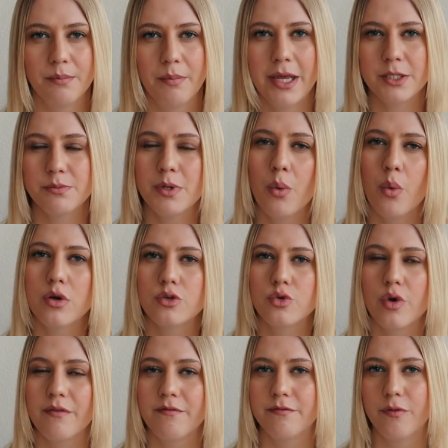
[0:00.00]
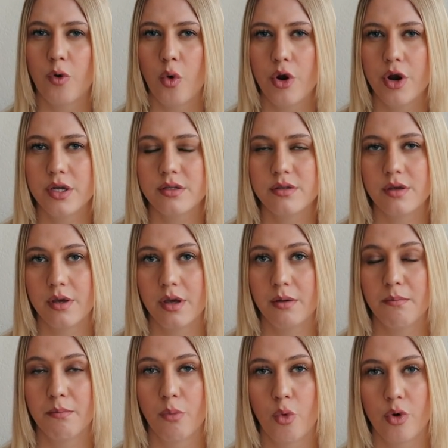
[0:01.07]
it makes me want to avoid
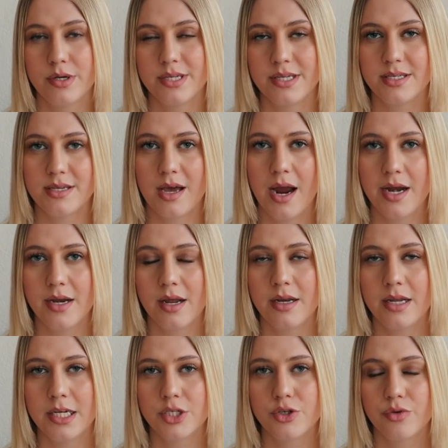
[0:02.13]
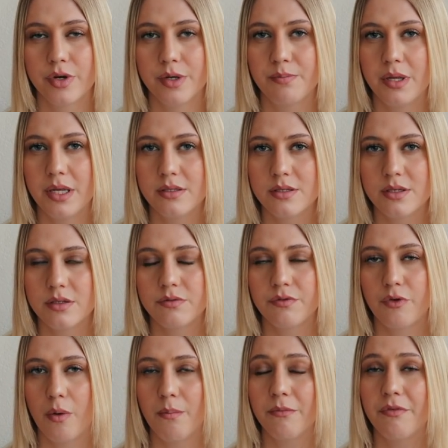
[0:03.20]
the more designed and intricate pieces
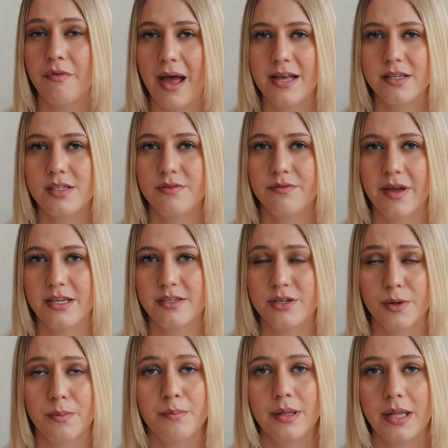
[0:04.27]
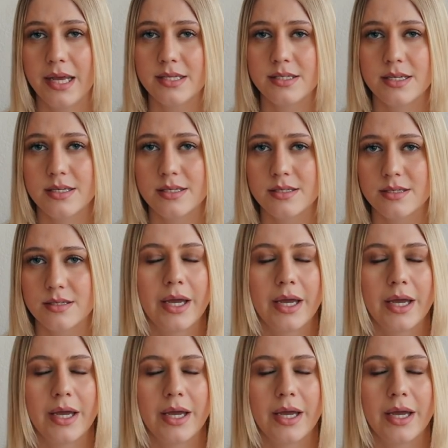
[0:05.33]
from fast fashion places